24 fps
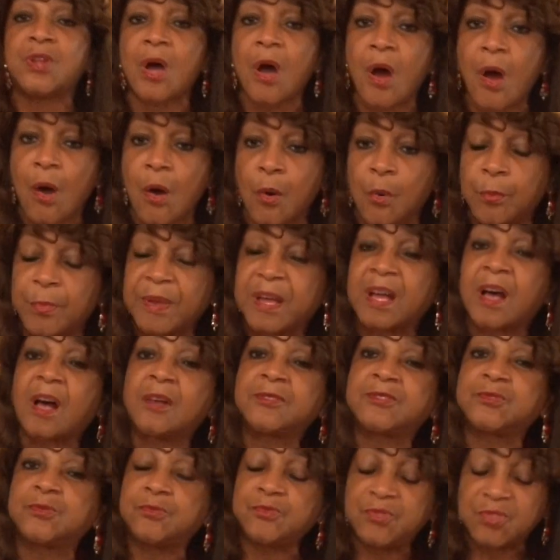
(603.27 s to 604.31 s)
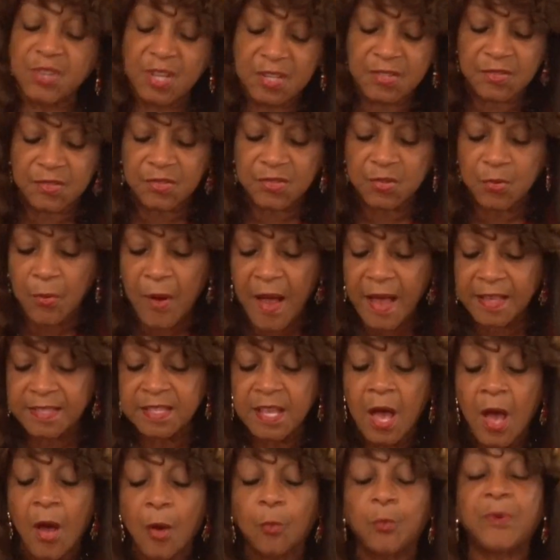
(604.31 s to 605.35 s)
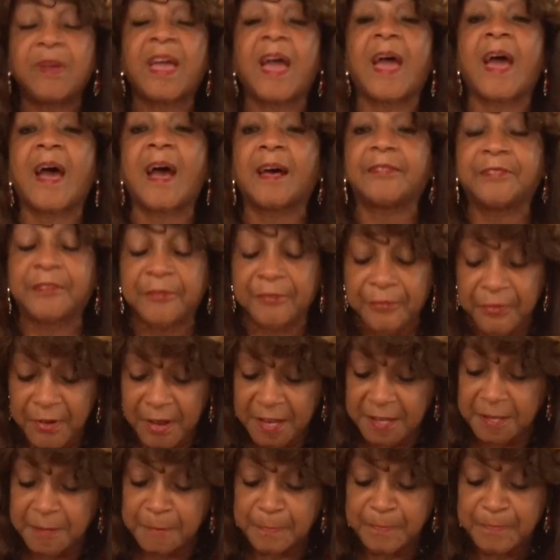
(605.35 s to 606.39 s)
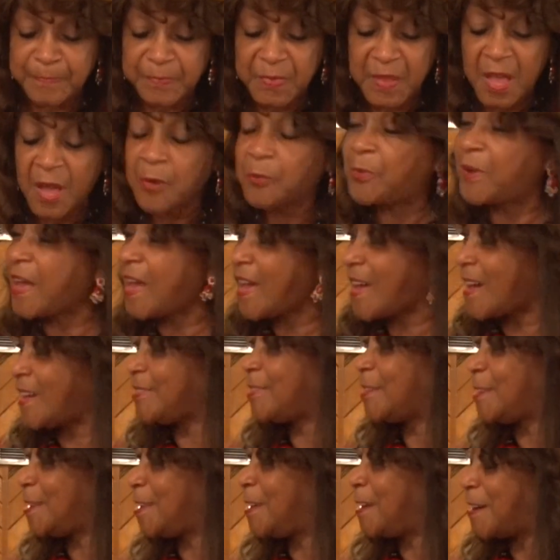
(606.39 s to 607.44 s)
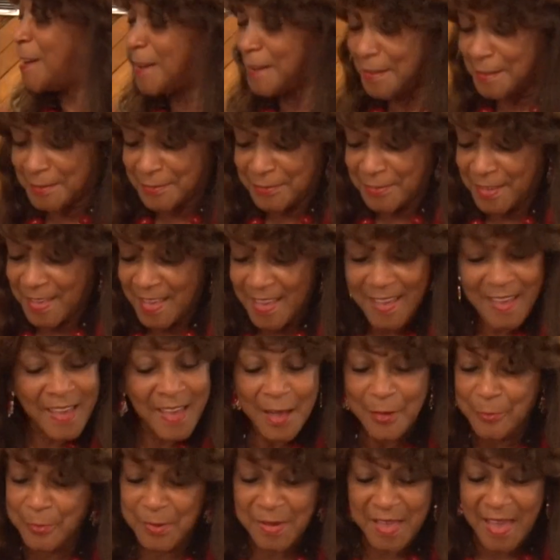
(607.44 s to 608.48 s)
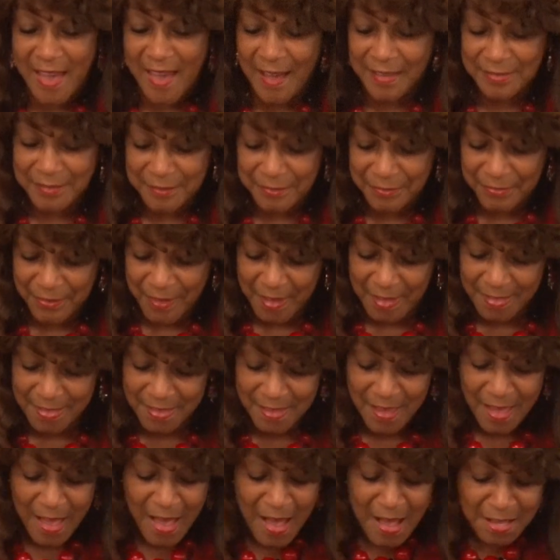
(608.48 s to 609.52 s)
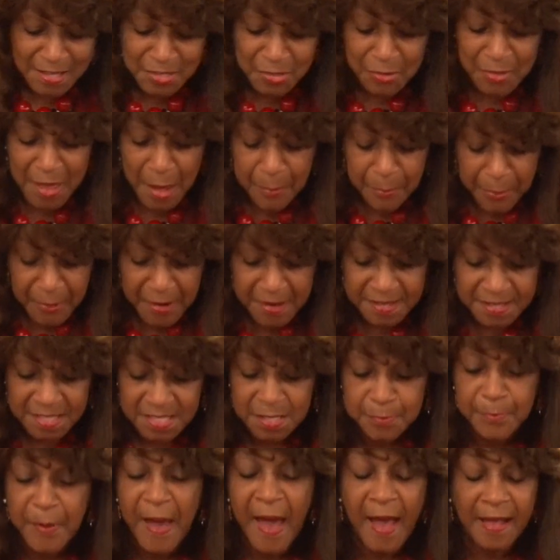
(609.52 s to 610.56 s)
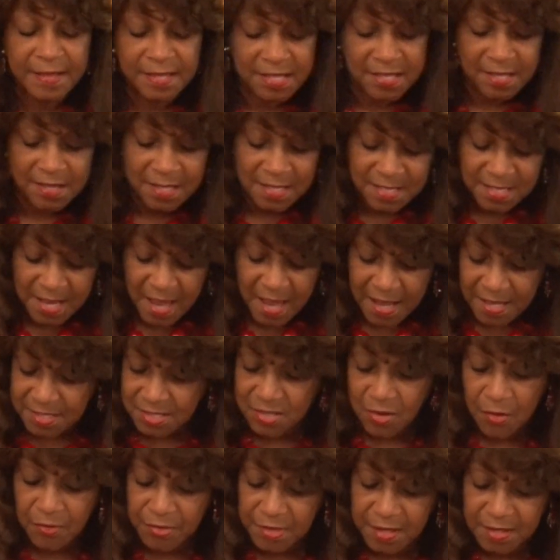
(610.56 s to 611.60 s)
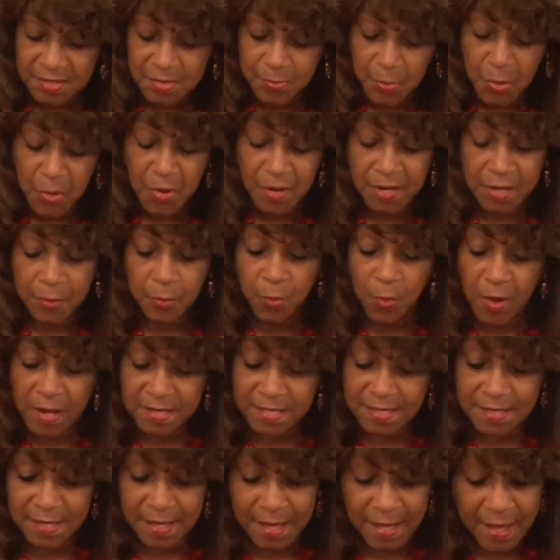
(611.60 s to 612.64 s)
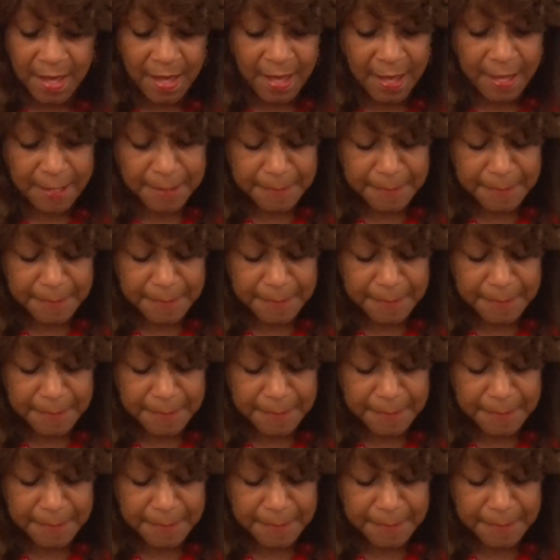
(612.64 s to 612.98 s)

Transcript: No, because through Jesus Christ, we have the freedom, we have the love, and we have the faith. So that brings us back to the text on this morning once again.